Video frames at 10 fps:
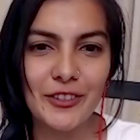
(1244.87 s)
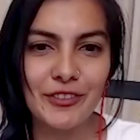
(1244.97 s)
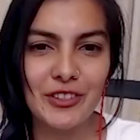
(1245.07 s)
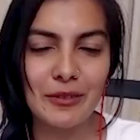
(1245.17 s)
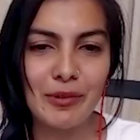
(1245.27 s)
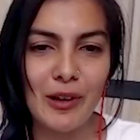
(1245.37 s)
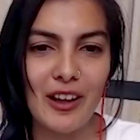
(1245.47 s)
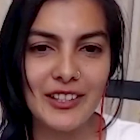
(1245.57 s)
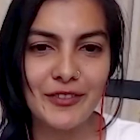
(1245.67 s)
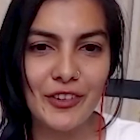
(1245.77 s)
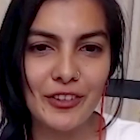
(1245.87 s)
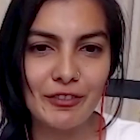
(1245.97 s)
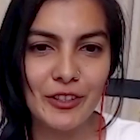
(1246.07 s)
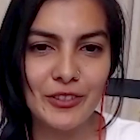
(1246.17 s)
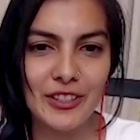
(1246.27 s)
of using bots for
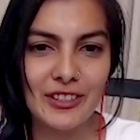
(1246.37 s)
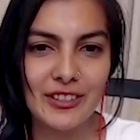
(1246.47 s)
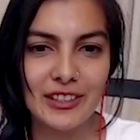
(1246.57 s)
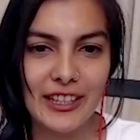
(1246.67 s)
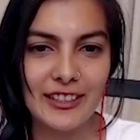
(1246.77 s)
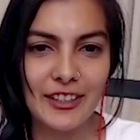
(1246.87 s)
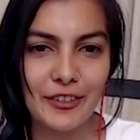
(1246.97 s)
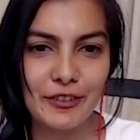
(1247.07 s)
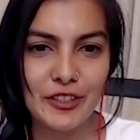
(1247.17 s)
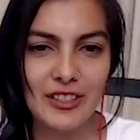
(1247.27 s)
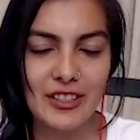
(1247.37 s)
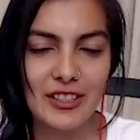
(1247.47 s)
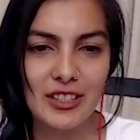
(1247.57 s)
reviews, collecting reviews?